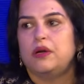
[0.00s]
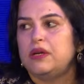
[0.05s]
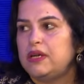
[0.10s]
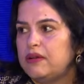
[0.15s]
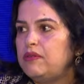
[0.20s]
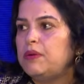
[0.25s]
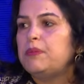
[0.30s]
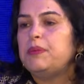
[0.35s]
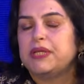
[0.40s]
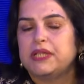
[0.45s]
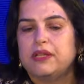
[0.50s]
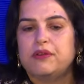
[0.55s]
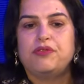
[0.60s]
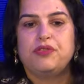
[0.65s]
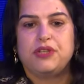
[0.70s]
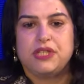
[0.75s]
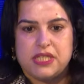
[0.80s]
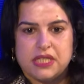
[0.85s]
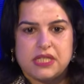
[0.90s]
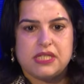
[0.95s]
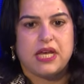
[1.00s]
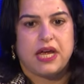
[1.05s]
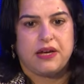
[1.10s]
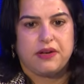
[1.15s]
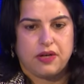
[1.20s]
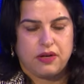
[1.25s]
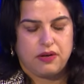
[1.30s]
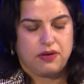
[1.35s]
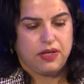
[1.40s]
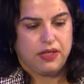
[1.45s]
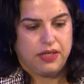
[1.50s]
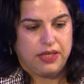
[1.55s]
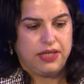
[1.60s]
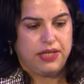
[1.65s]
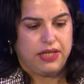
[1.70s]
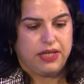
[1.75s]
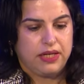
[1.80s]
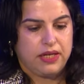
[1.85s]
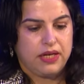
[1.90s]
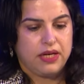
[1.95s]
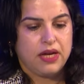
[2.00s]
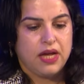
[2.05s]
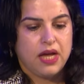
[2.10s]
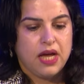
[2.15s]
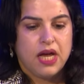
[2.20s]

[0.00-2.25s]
developing the features that are really needed.